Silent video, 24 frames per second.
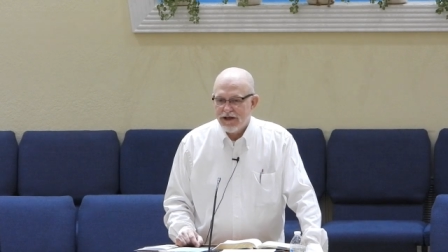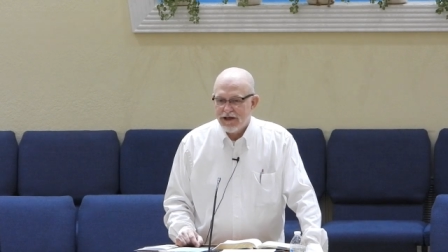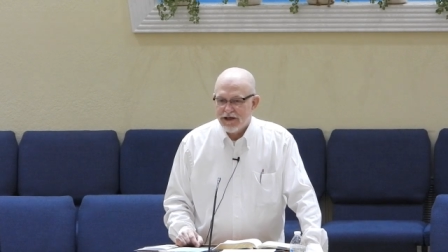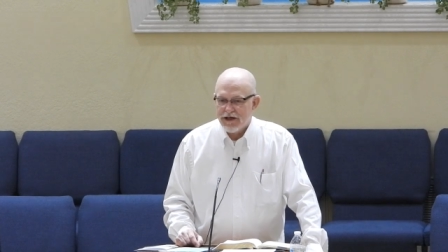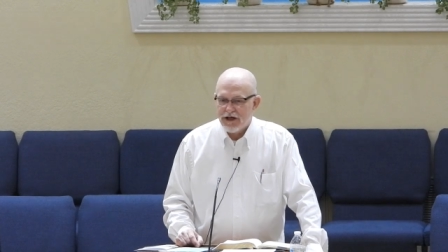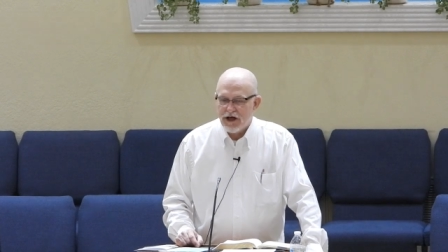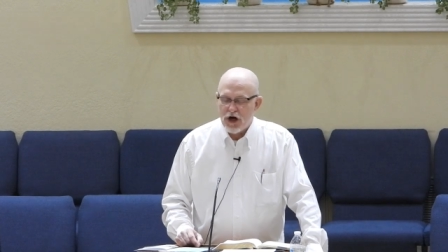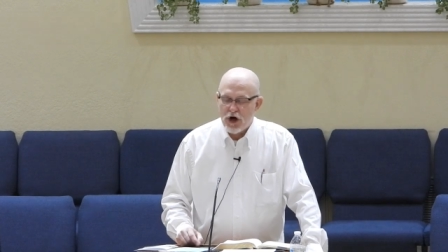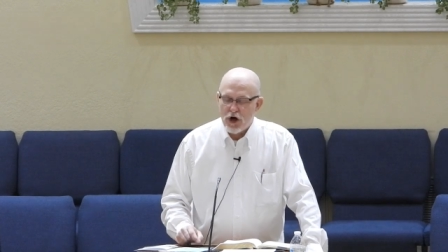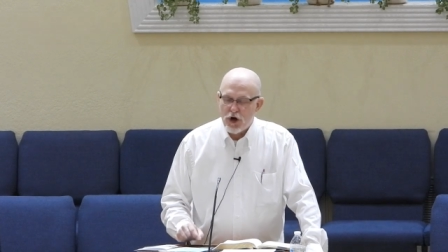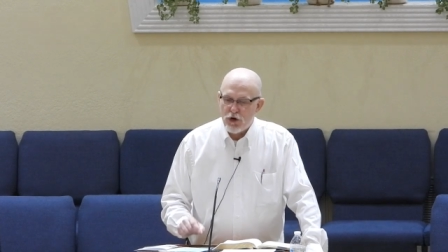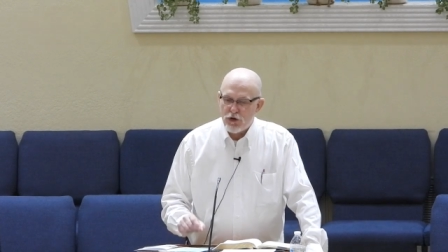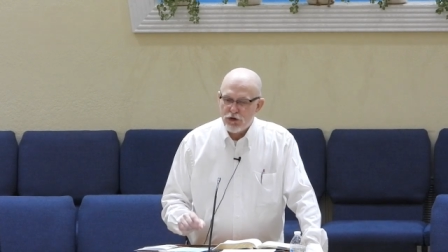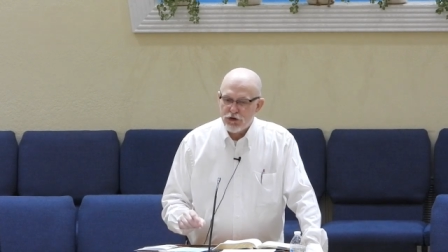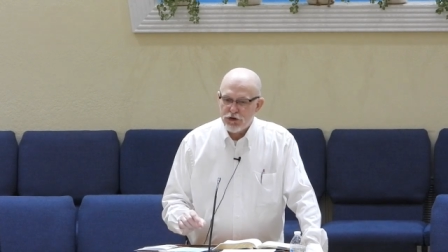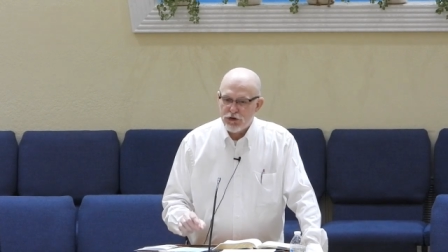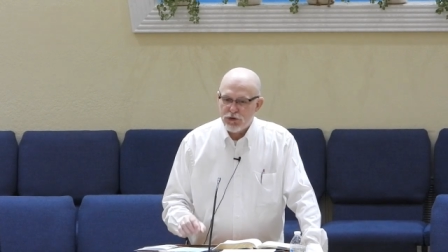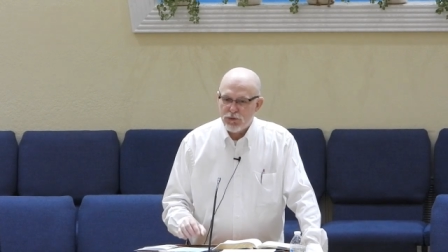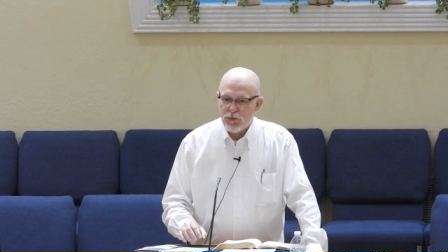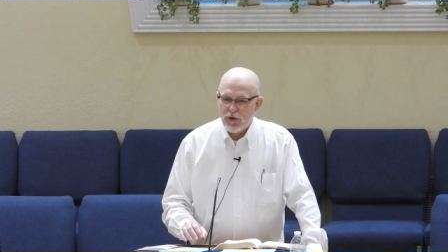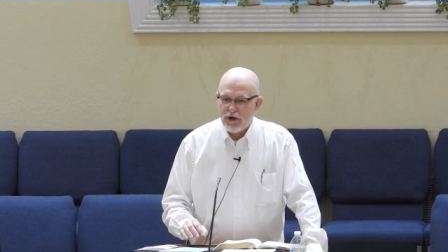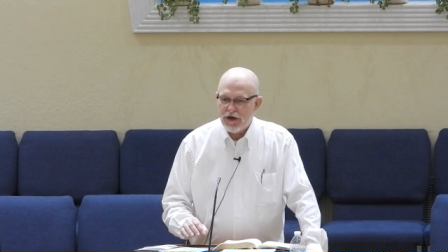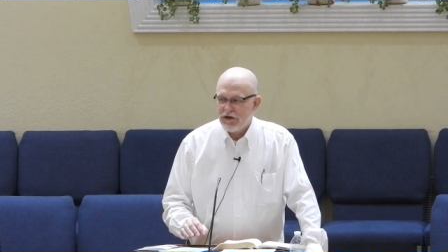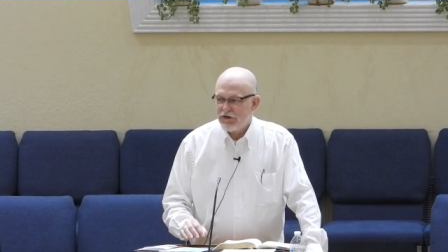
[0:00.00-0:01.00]
In all
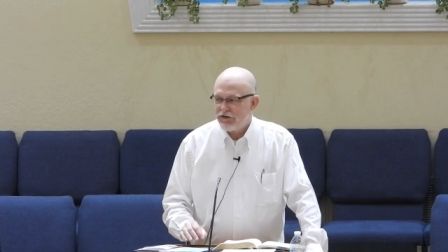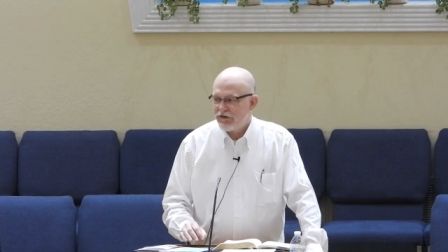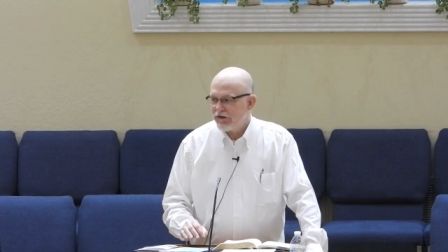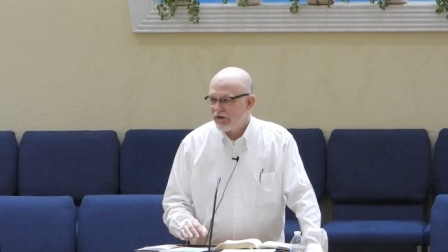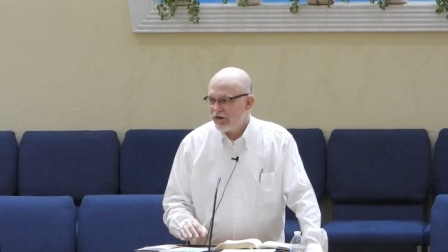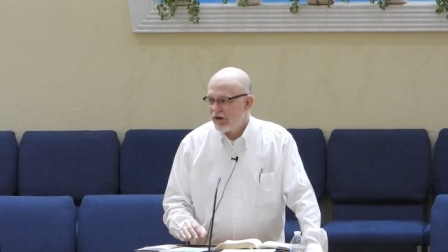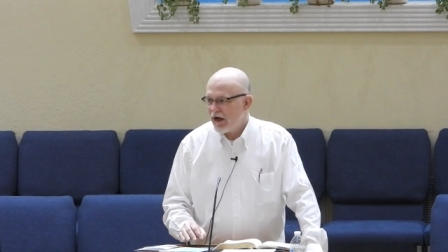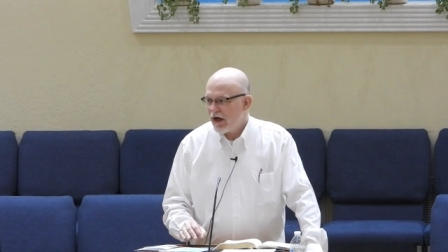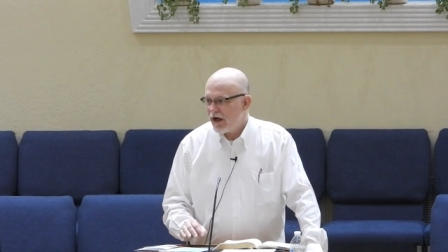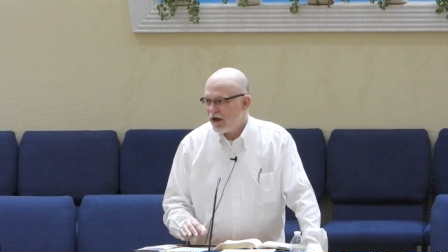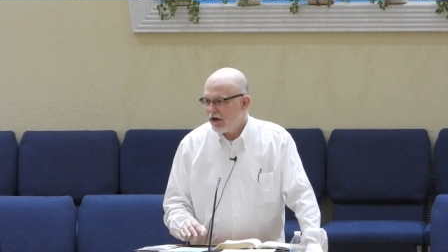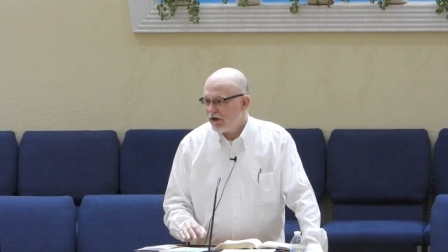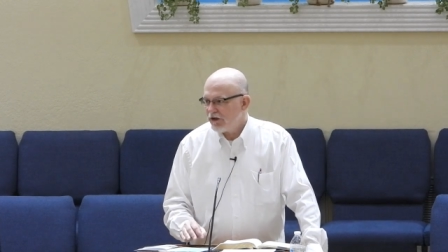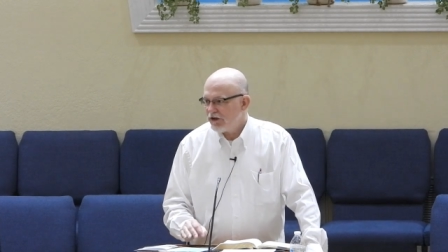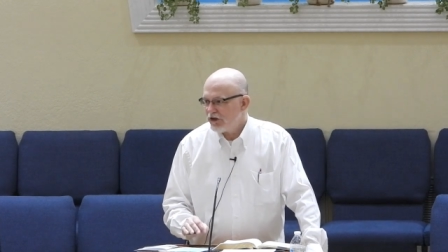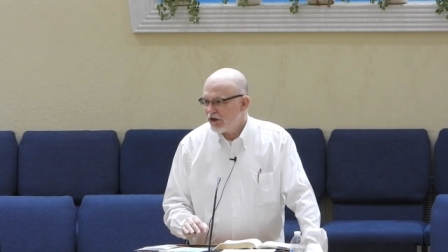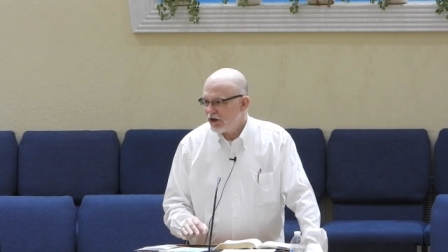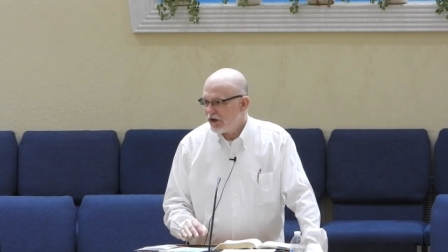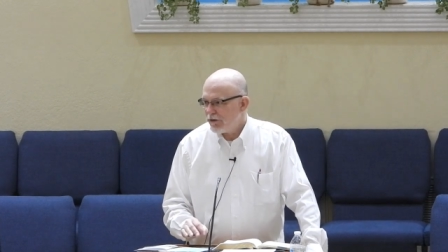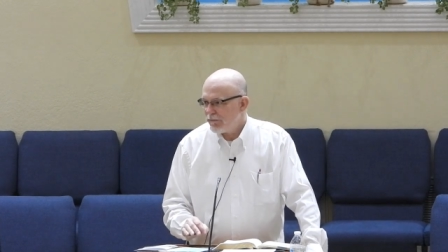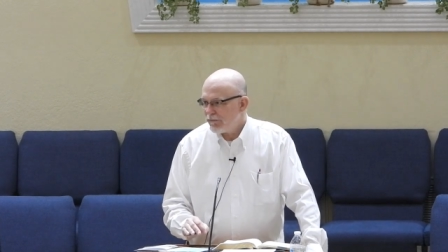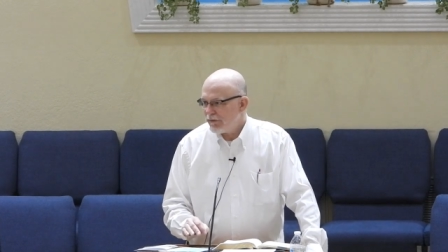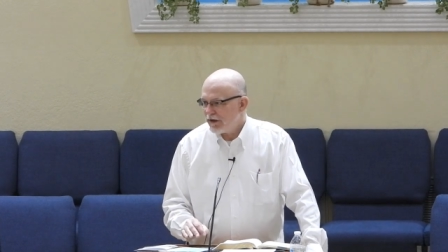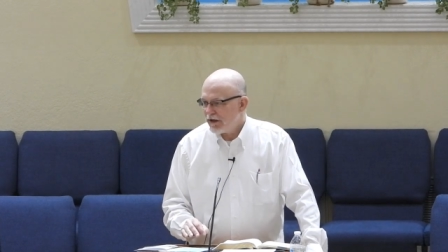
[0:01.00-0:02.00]
your ways, acknowledge
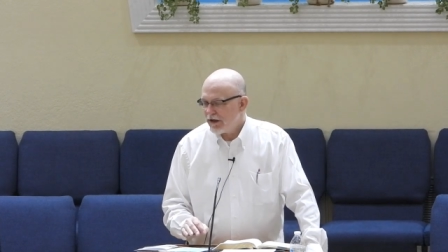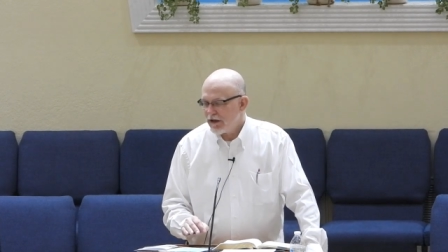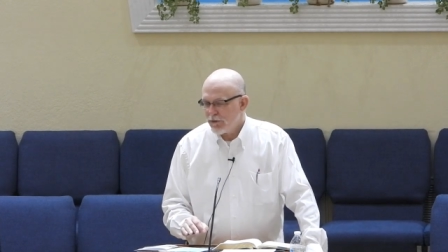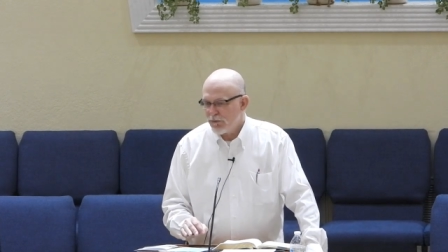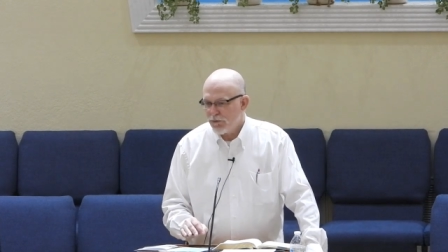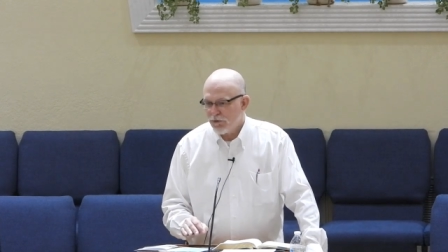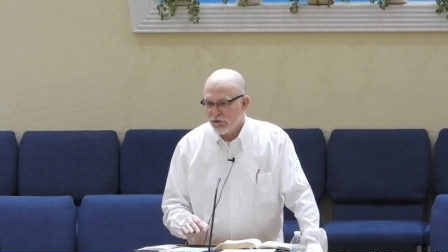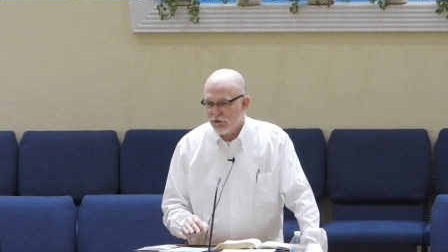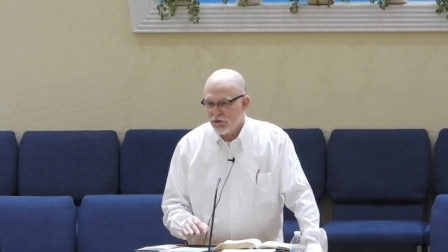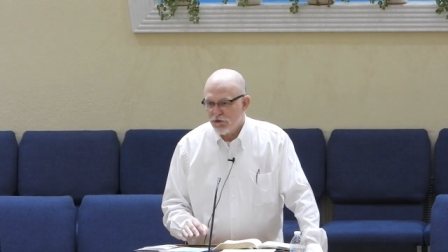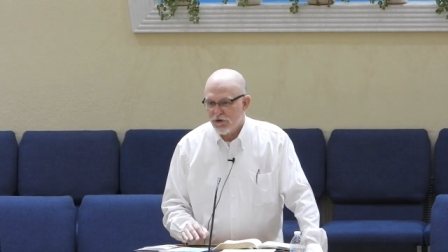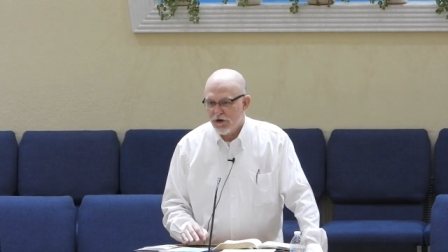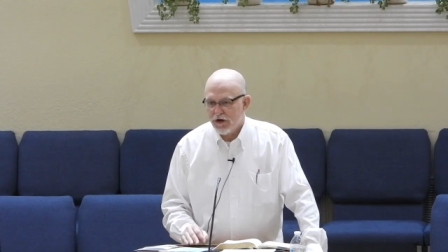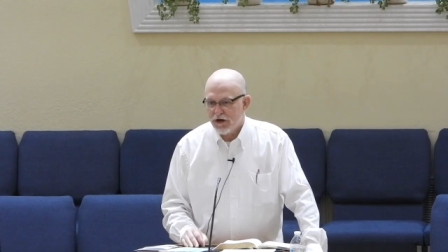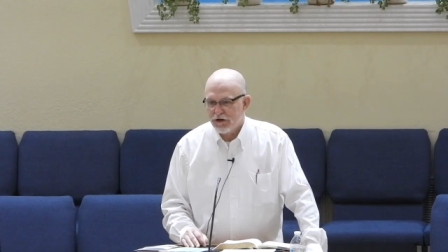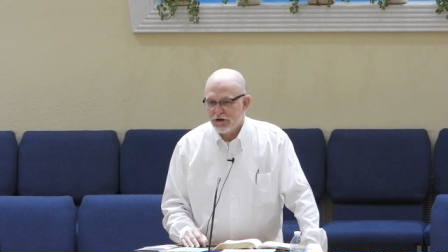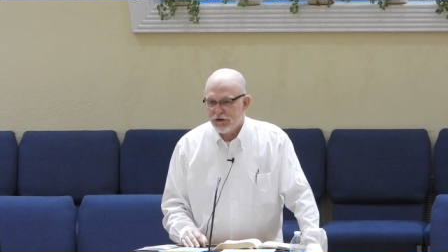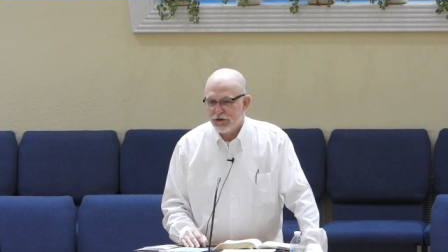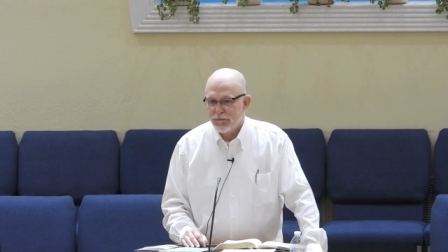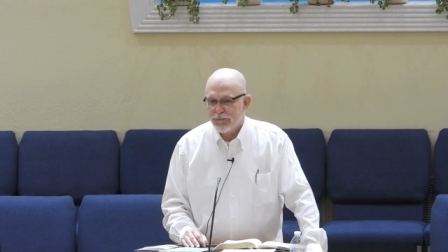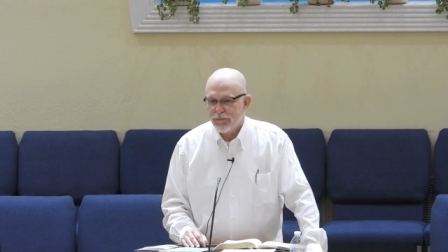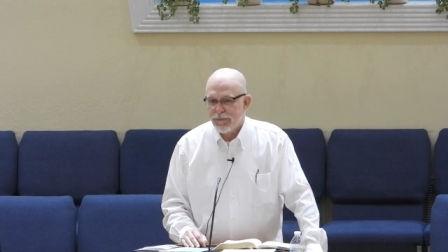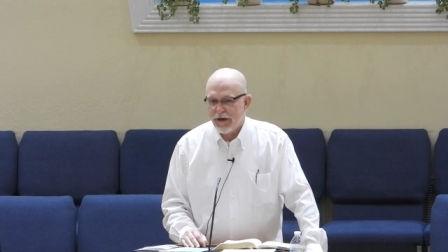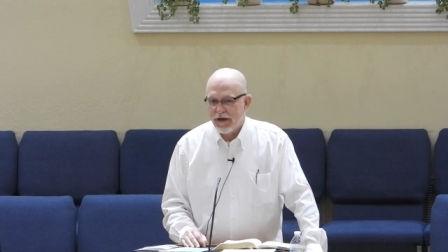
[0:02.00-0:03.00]
Him and He will
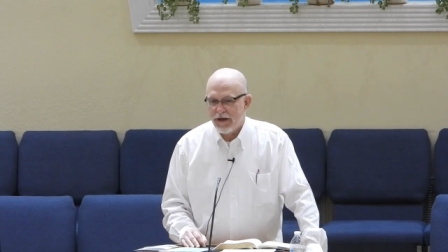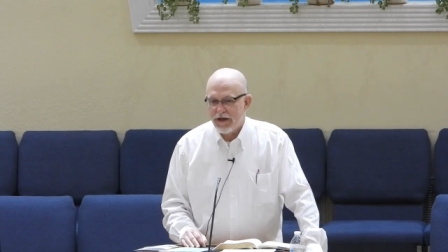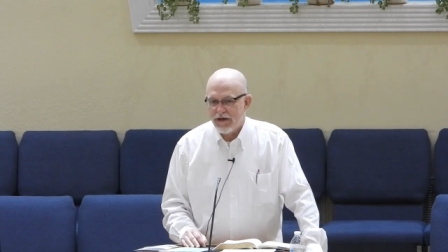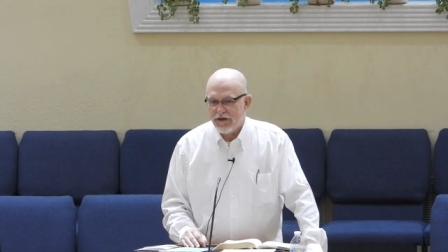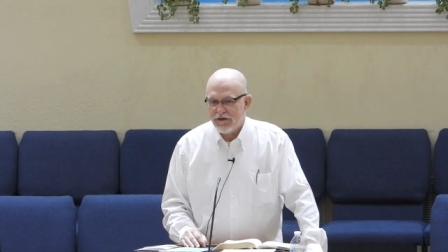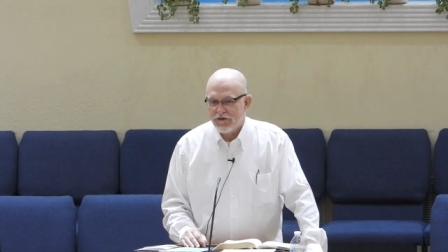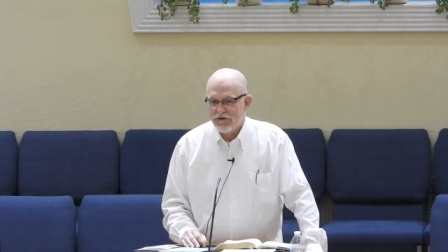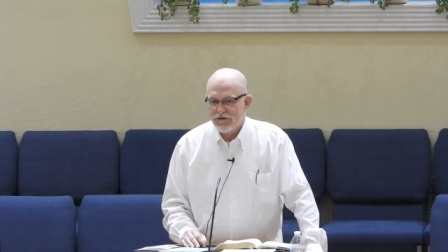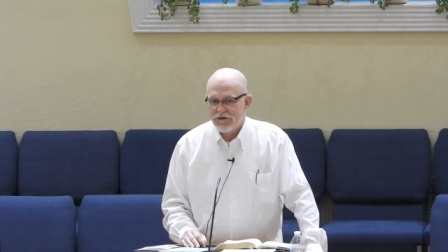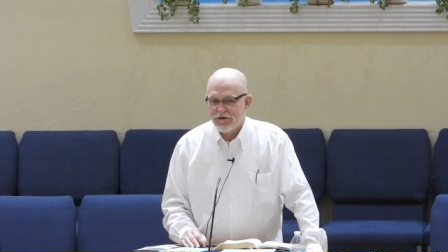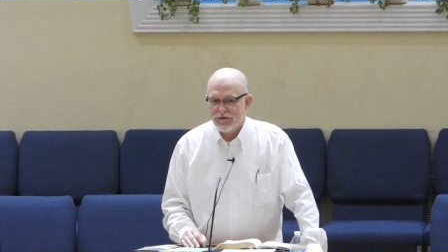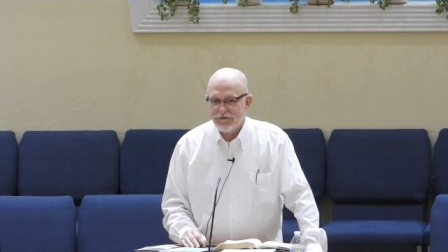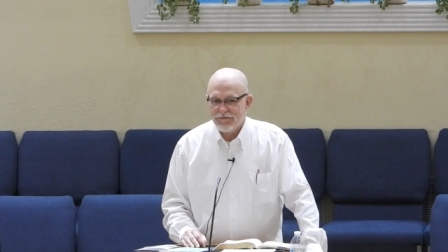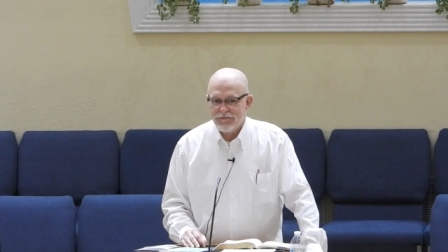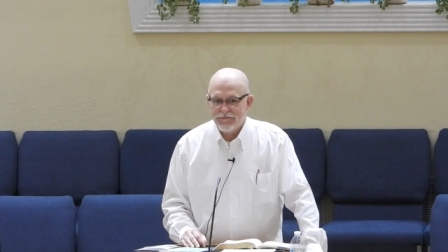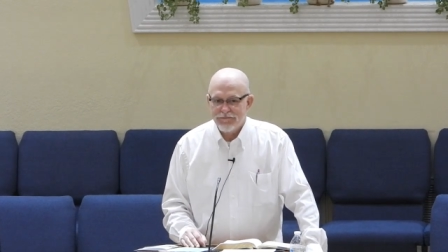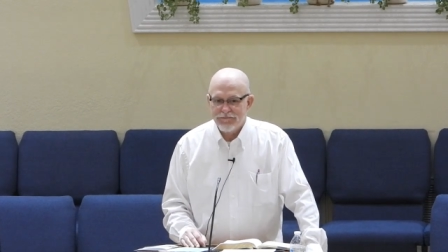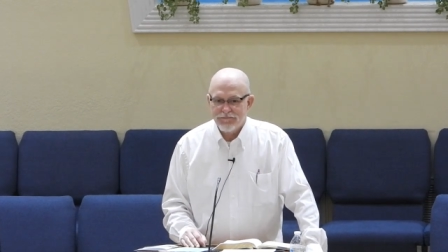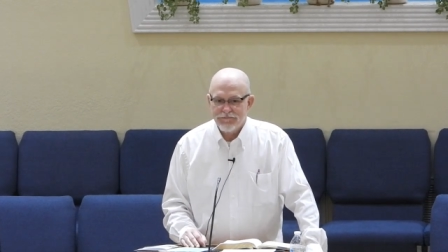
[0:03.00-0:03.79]
direct your paths.